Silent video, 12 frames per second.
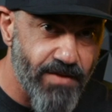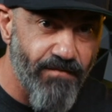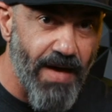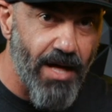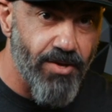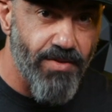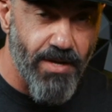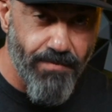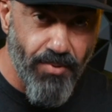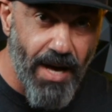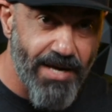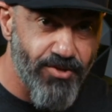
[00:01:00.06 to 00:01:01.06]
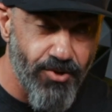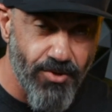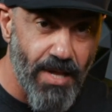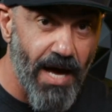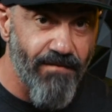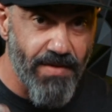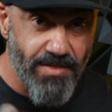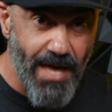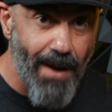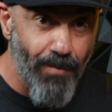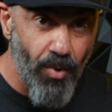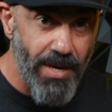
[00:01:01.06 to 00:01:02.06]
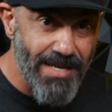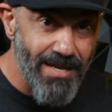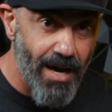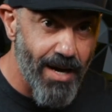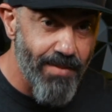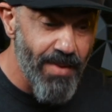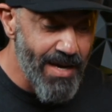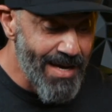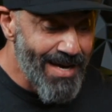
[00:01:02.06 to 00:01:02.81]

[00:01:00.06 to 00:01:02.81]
the value that applies to your life at that point in time,